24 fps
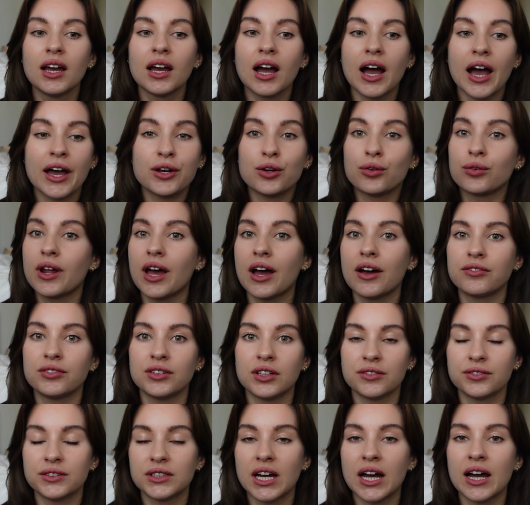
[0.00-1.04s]
I don't have
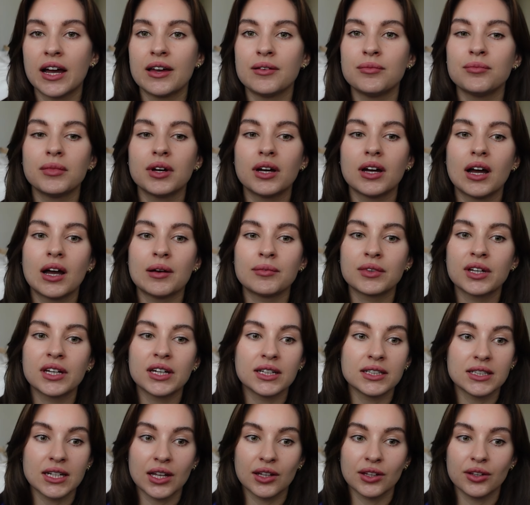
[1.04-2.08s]
enough time, I'm
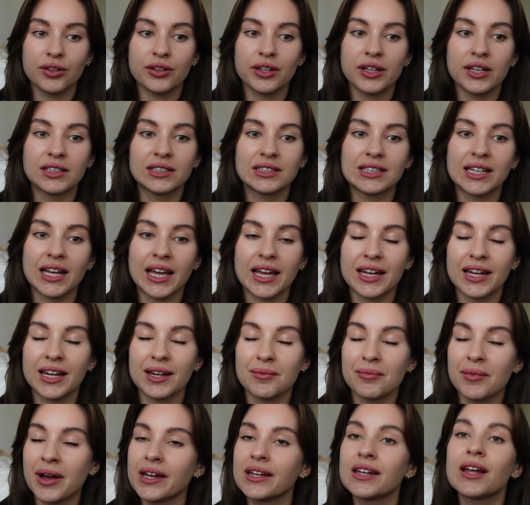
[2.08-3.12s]
gonna tell you this, and
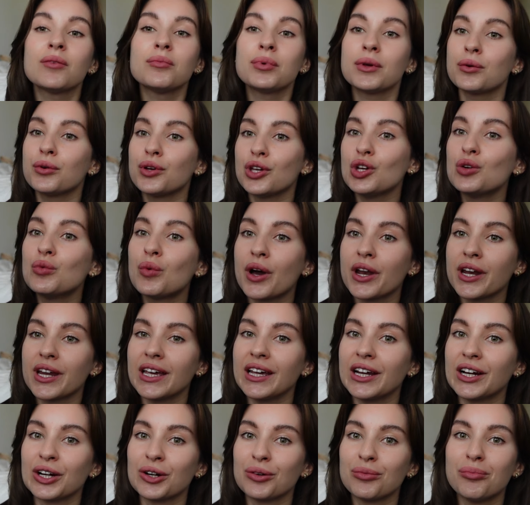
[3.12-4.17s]
it might not be what you want to
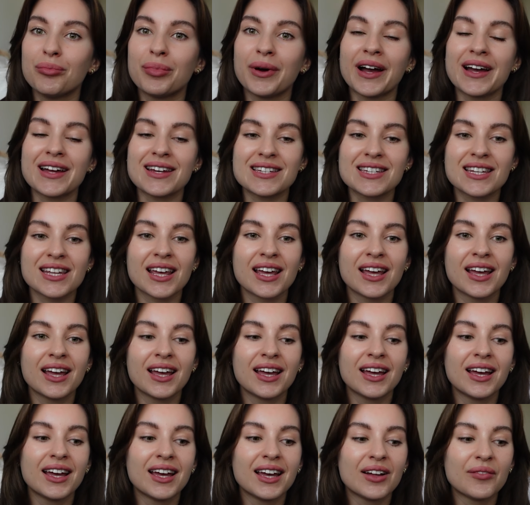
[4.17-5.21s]
hear, but
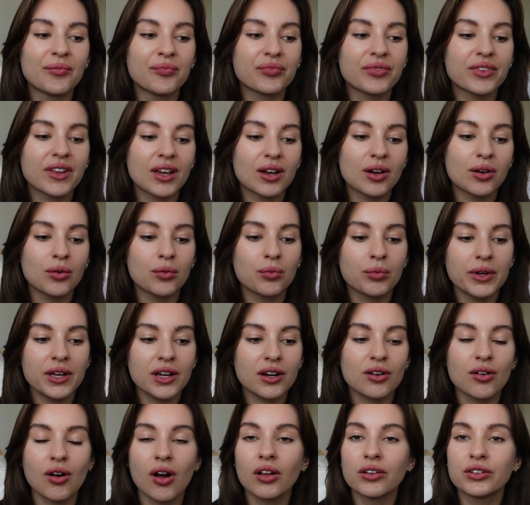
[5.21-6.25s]
we
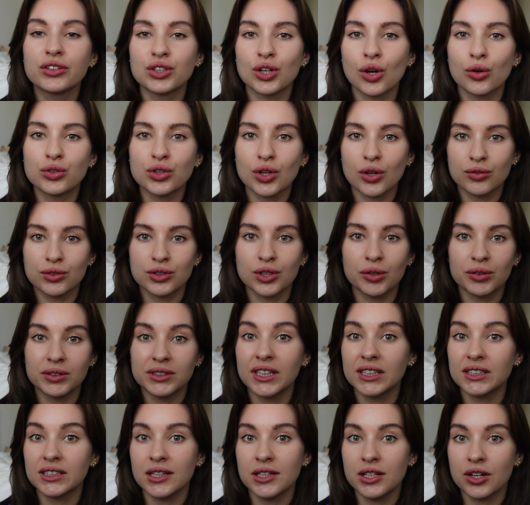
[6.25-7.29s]
are all so
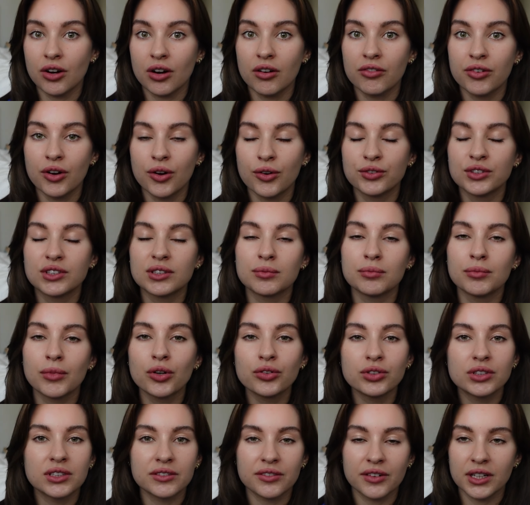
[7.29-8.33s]
addicted to our phones.
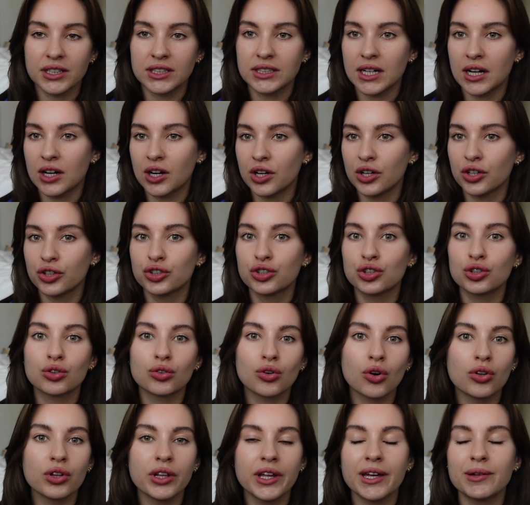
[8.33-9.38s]
Most of us are
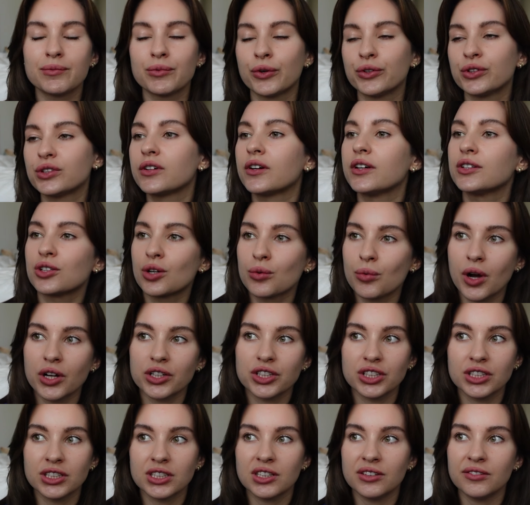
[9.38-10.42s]
scrolling, most of us are
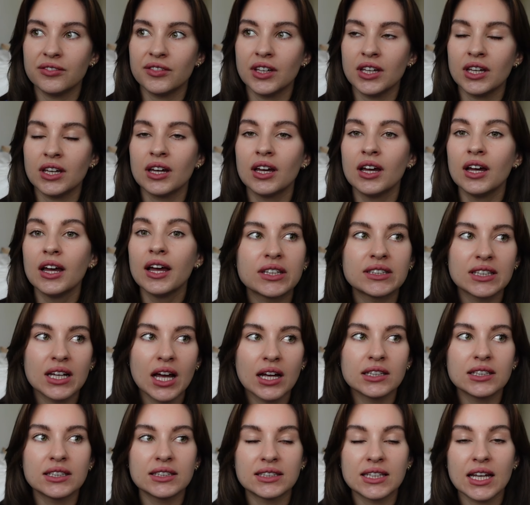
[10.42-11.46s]
watching TV. It's
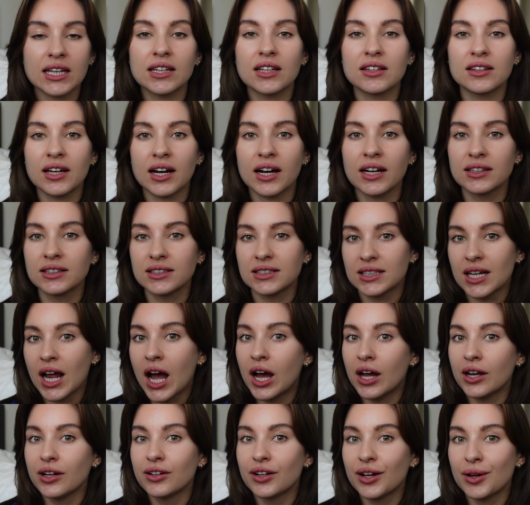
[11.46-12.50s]
not to say that that's
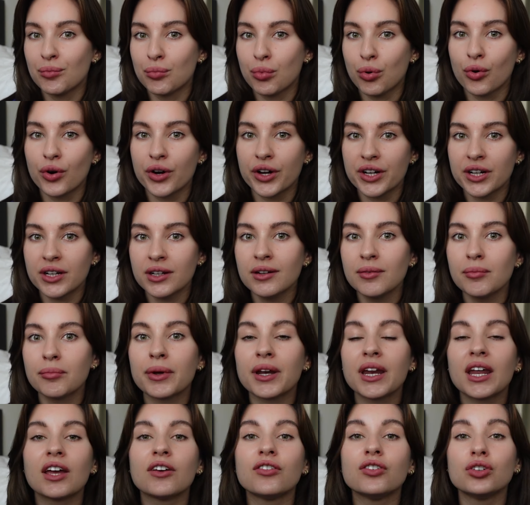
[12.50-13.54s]
not important,
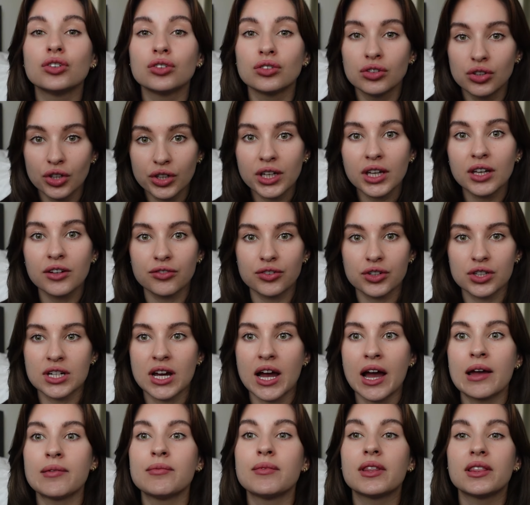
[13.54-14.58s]
but if you're looking for
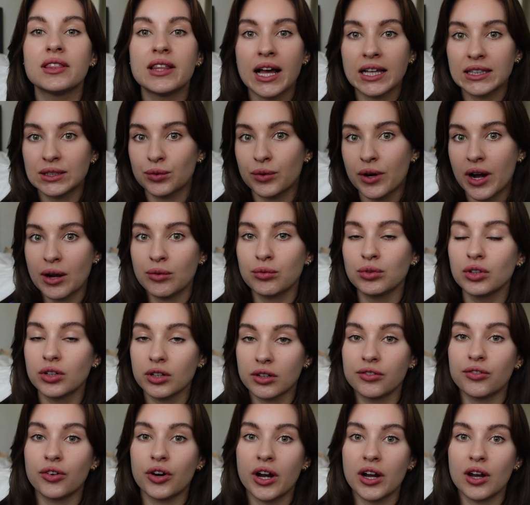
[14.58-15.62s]
time, that's where I would
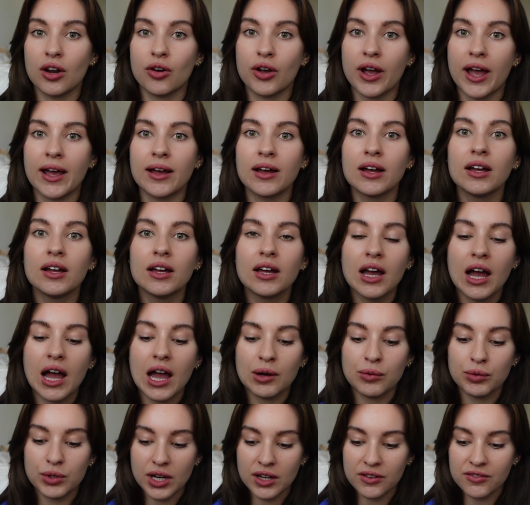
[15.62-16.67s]
look for it, okay? I
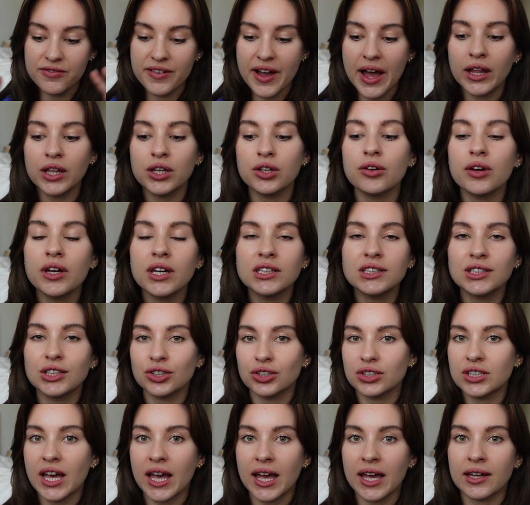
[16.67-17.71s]
would evaluate
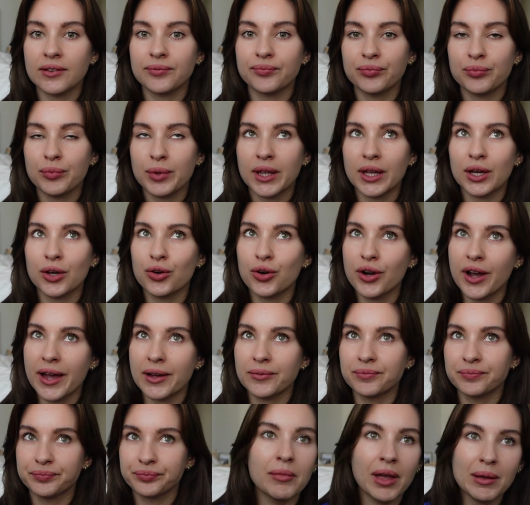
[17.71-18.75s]
your day and be like, okay,
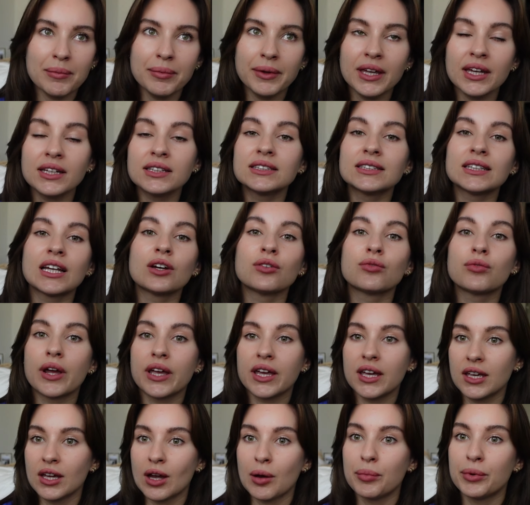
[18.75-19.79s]
maybe instead of
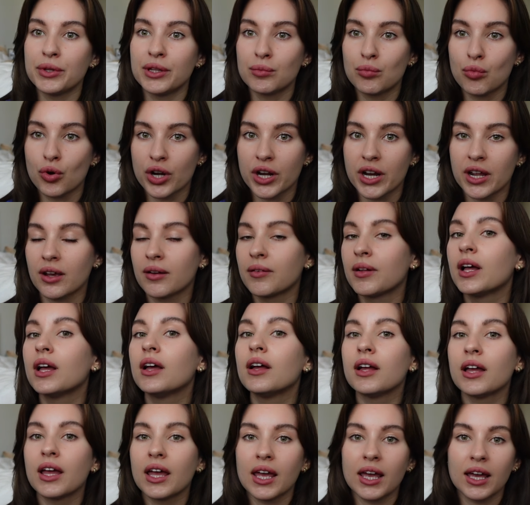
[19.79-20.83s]
waking up in the morning
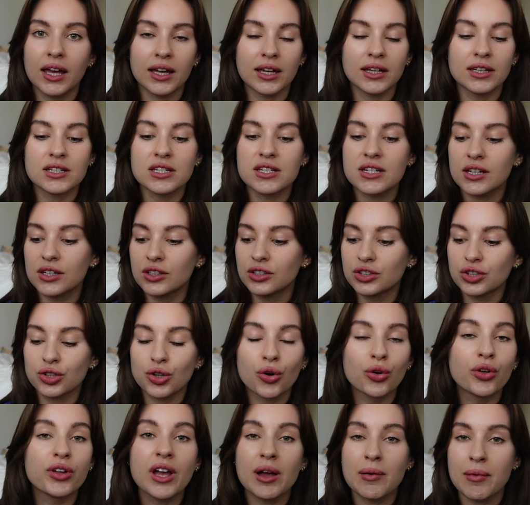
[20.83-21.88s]
and
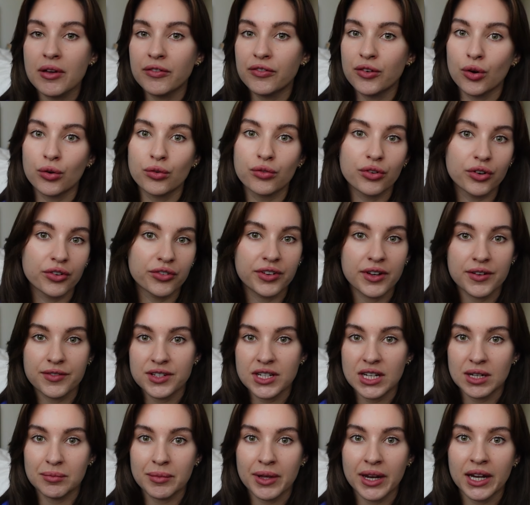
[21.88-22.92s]
scrolling on my phone for
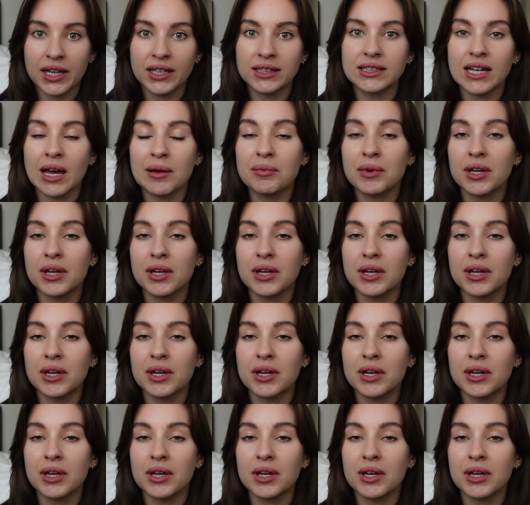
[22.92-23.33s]
15 minutes, I'm